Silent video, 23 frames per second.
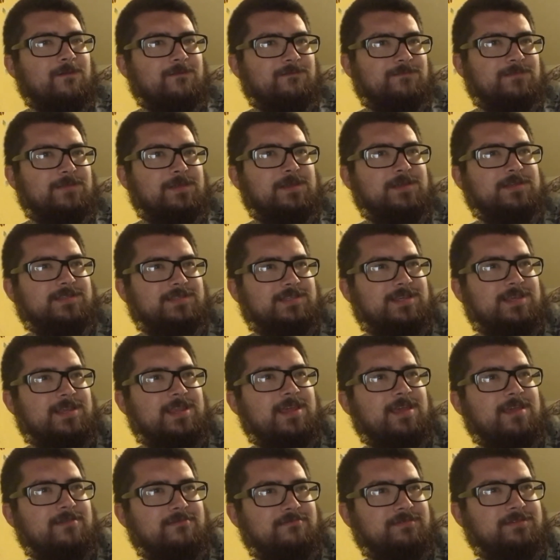
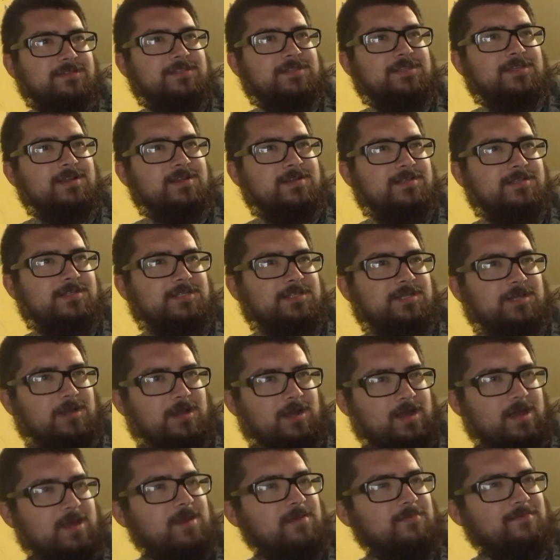Yesterday was such
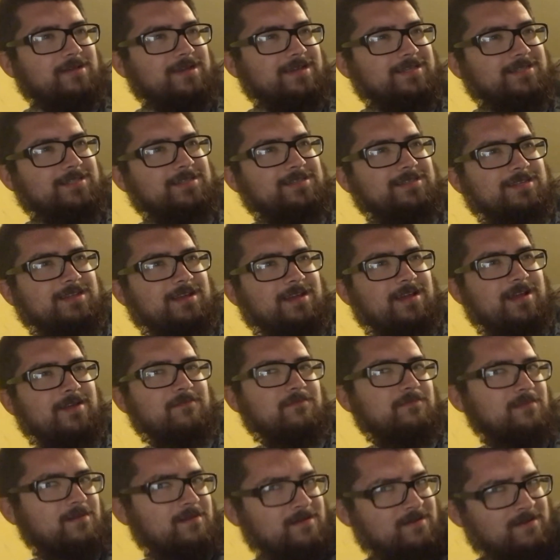an amazing
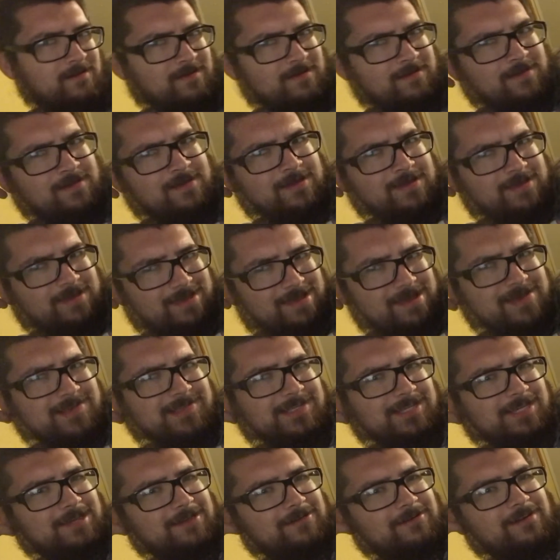time. How's
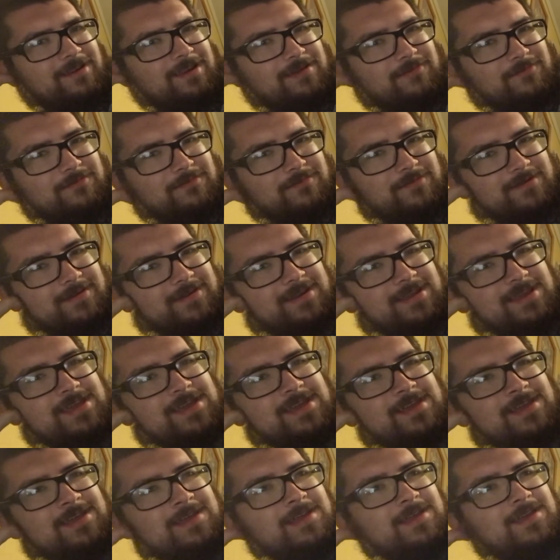it going, everybody?
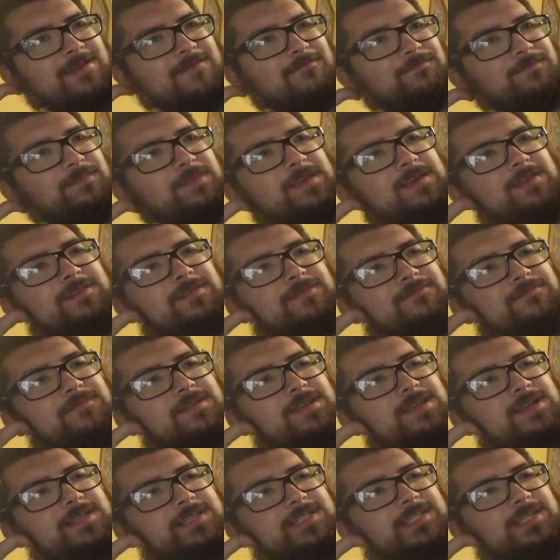Elephant
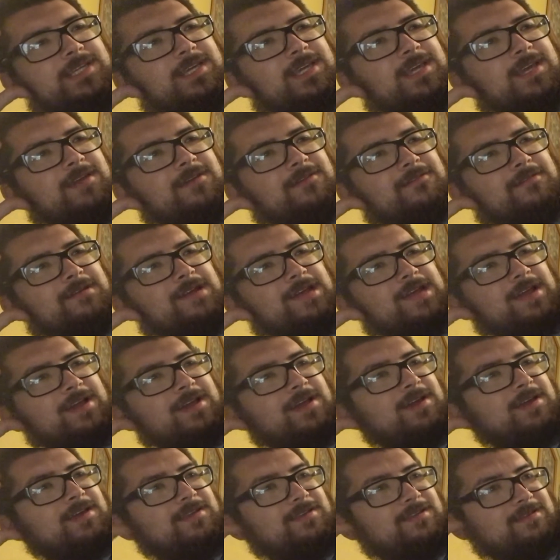Ninja here,
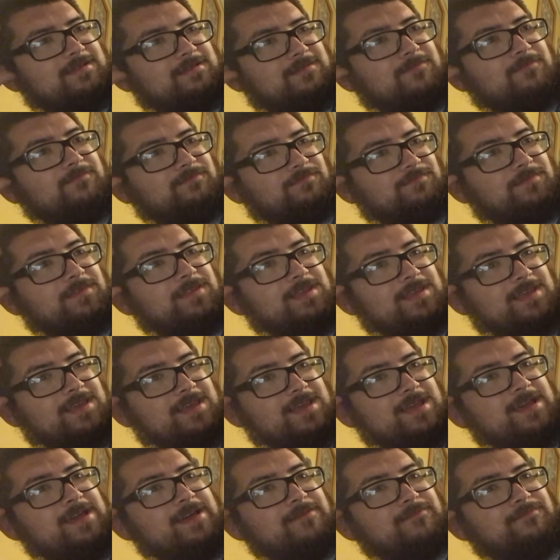and
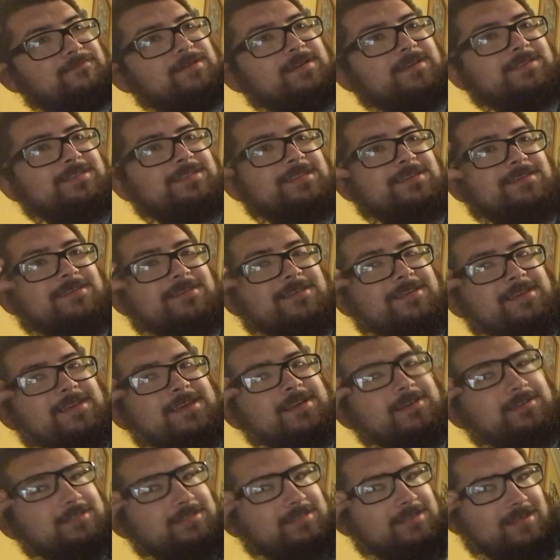yeah, basically
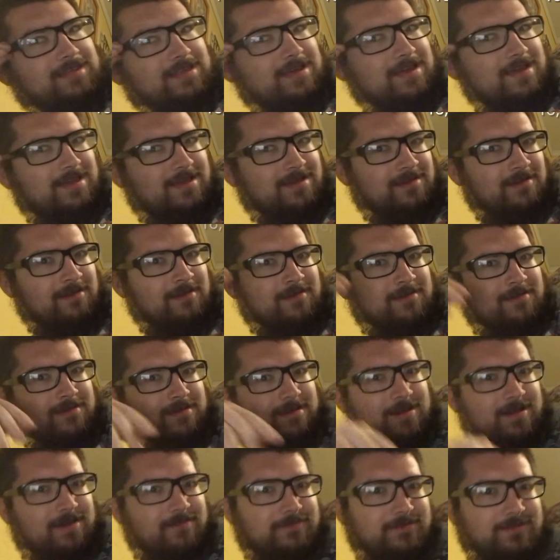yesterday,
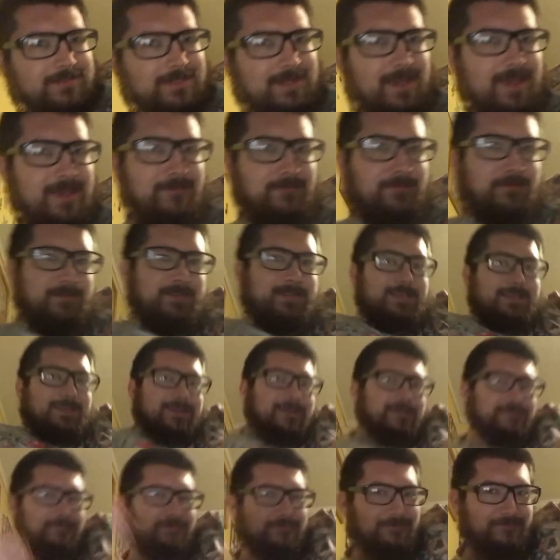I was able to
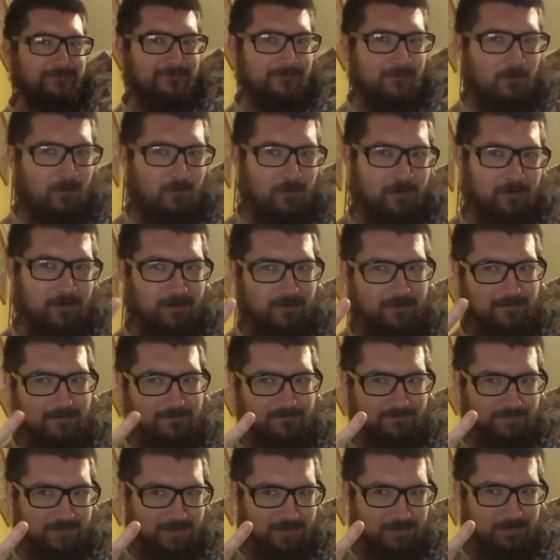get four
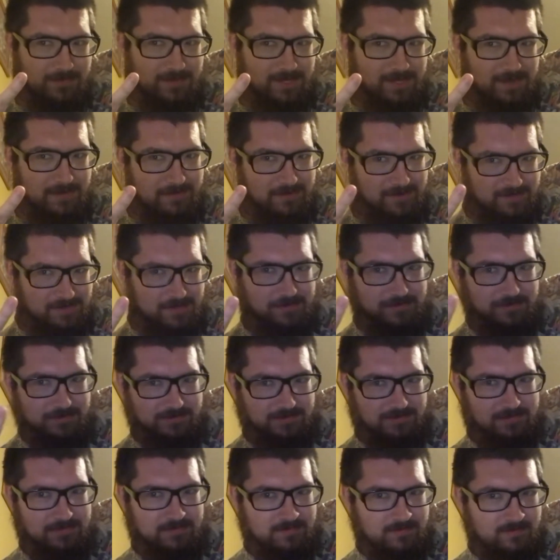new characters